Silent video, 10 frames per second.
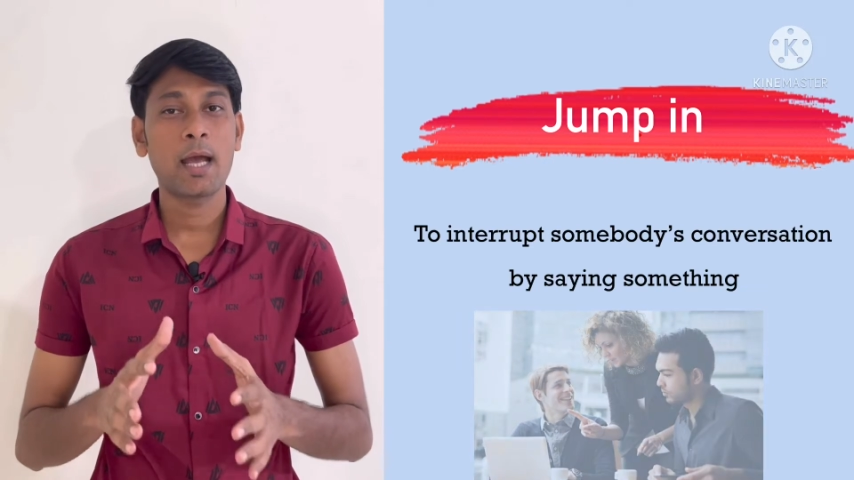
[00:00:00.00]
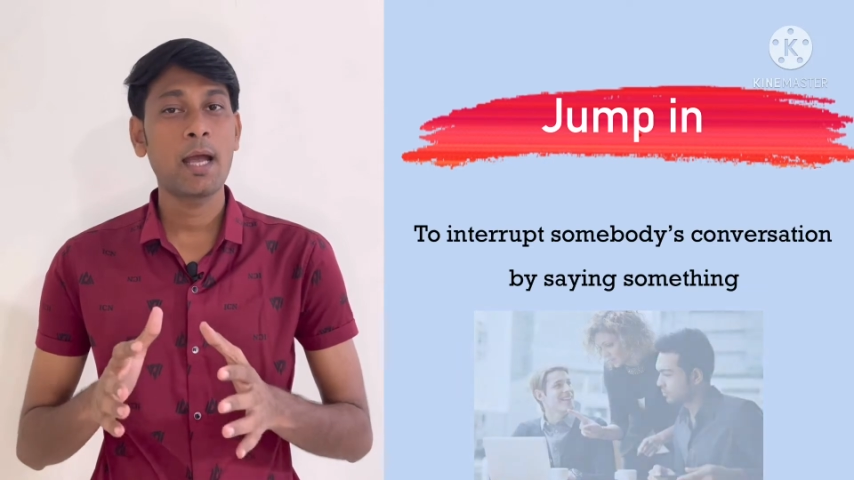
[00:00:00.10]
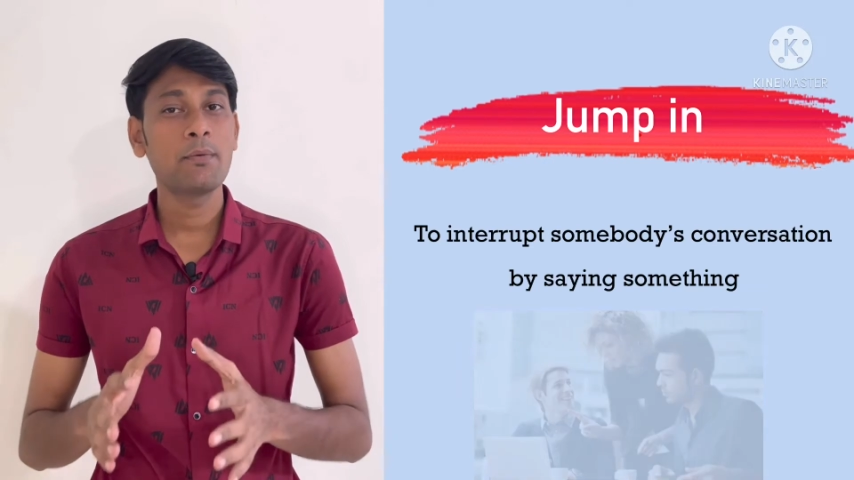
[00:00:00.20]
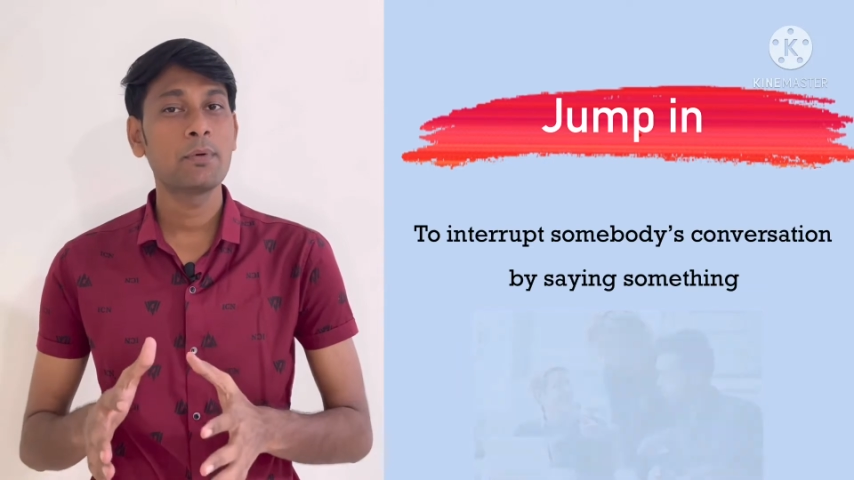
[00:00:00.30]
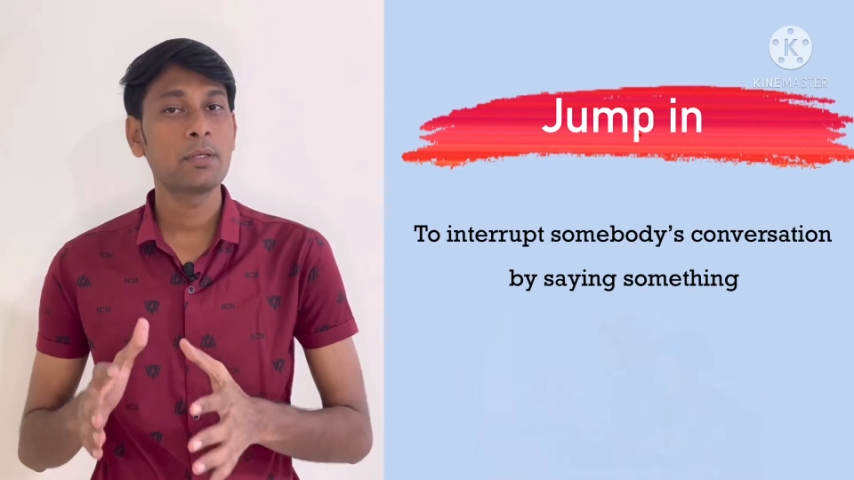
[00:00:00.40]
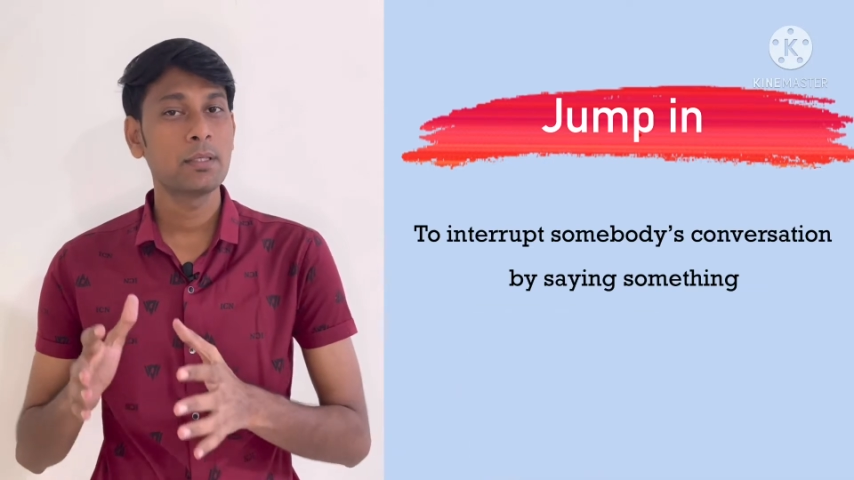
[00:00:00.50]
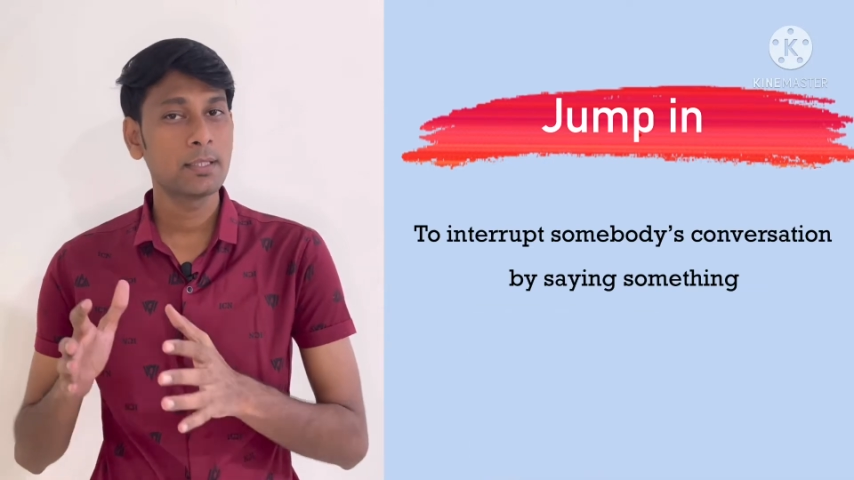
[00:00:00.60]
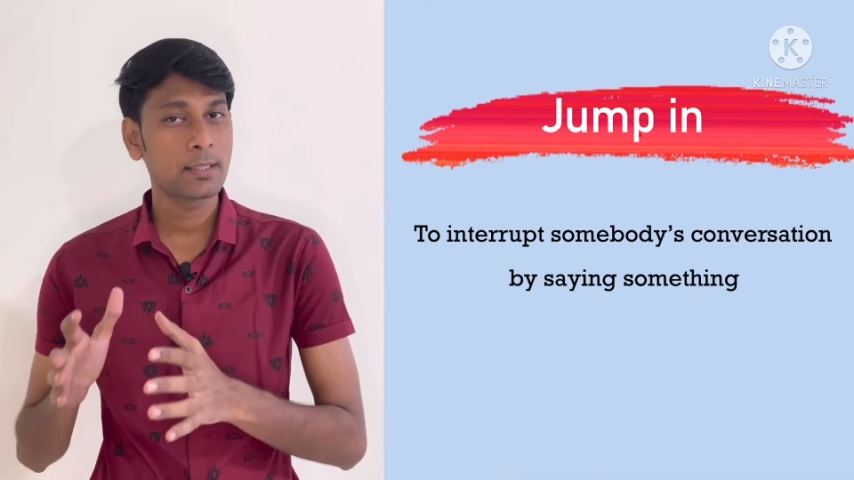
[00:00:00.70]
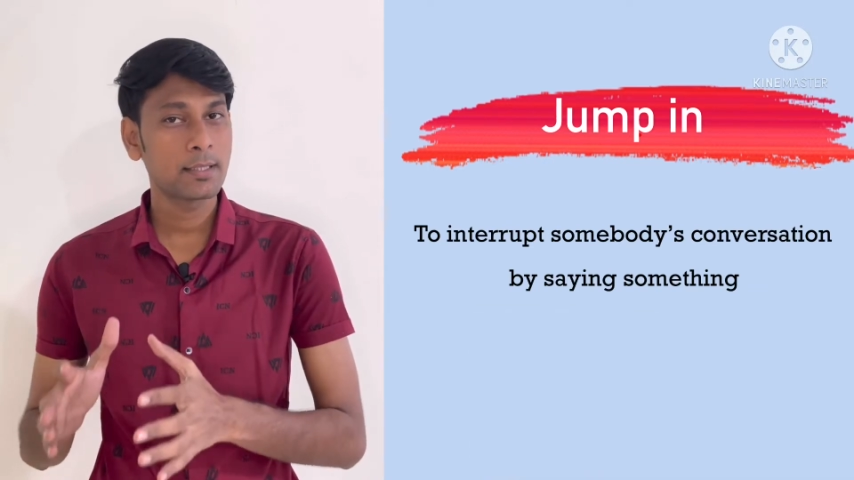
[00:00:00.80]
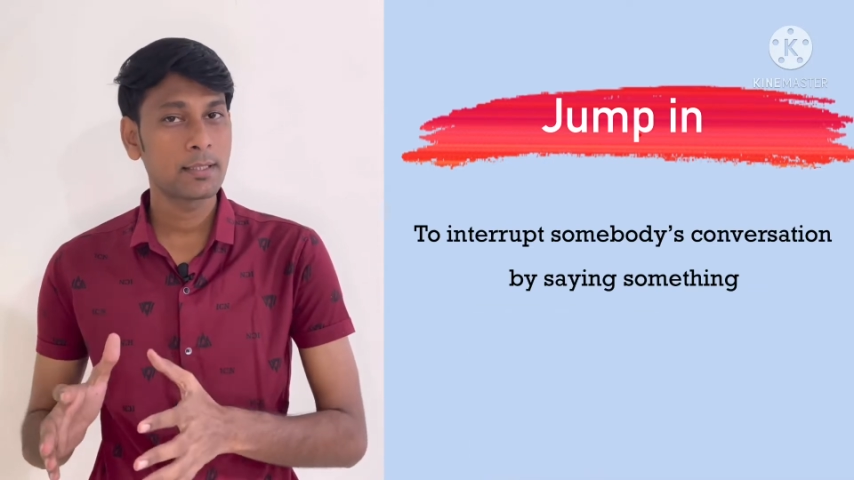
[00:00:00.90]
I were
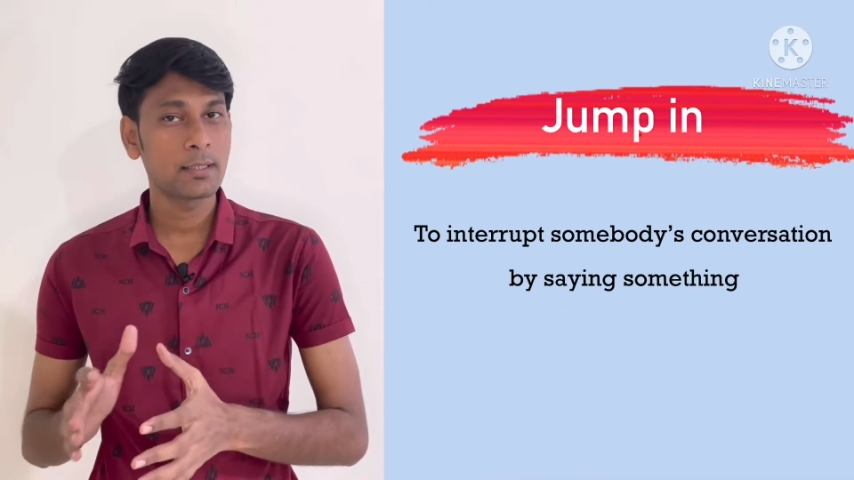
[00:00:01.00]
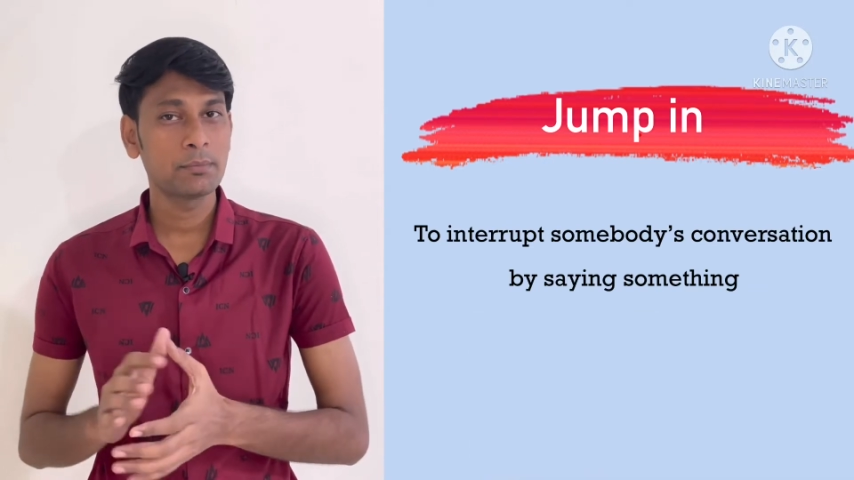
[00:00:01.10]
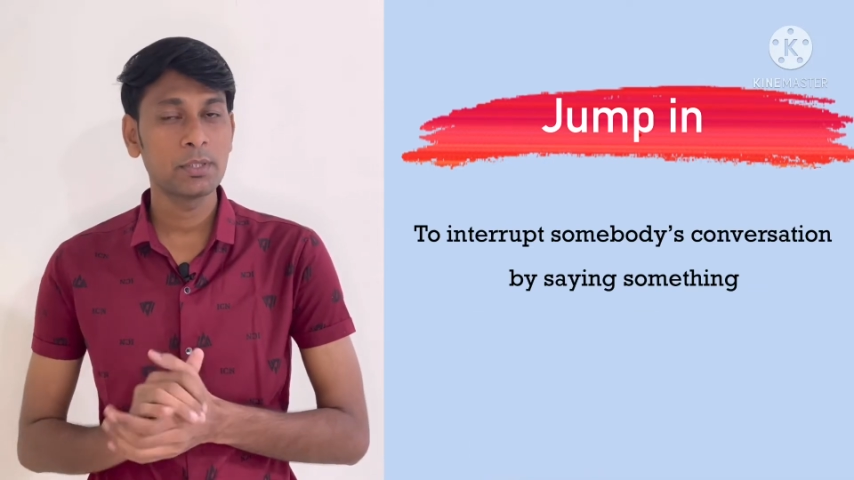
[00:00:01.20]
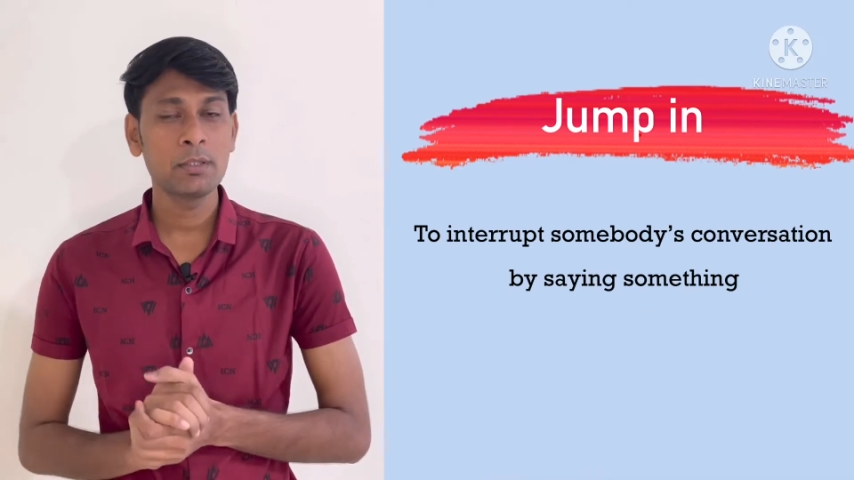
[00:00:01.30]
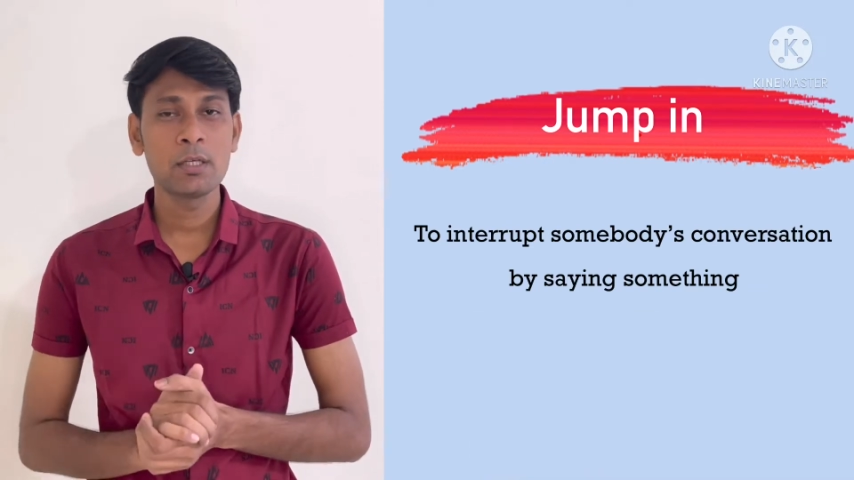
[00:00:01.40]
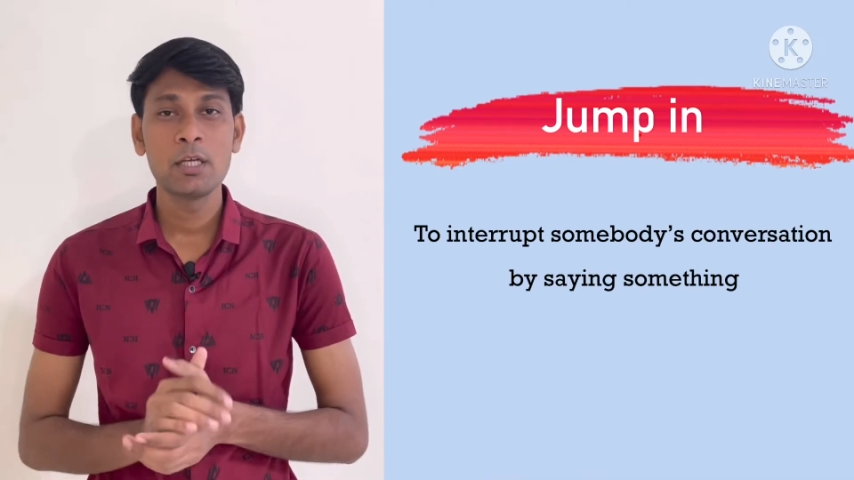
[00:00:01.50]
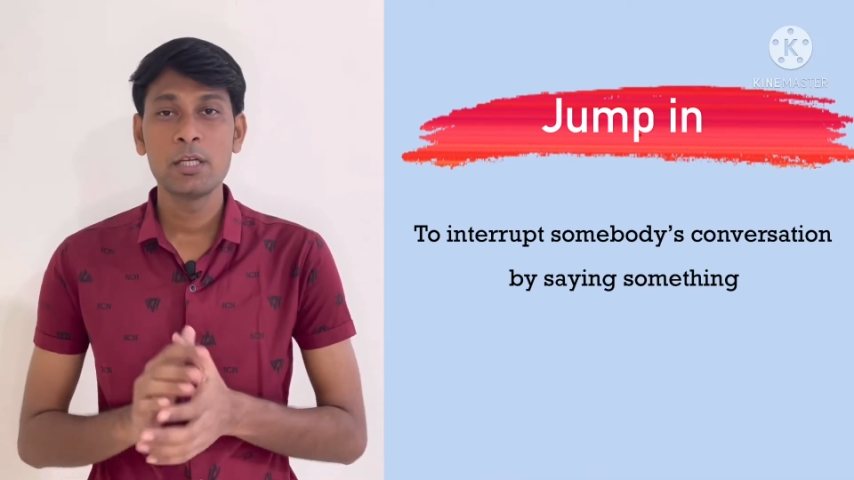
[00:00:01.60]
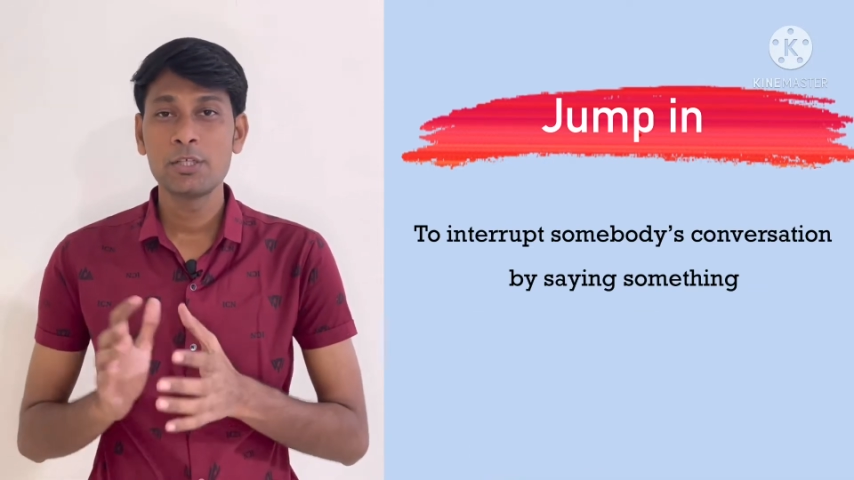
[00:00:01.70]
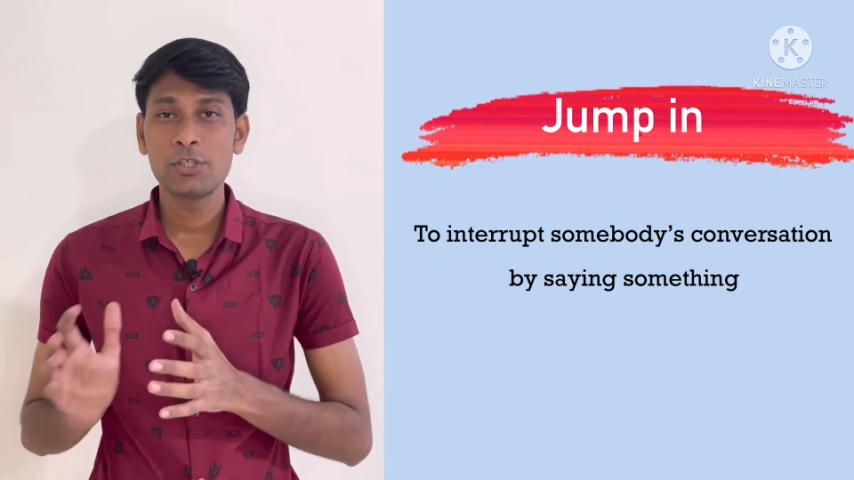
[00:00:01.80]
discussing something,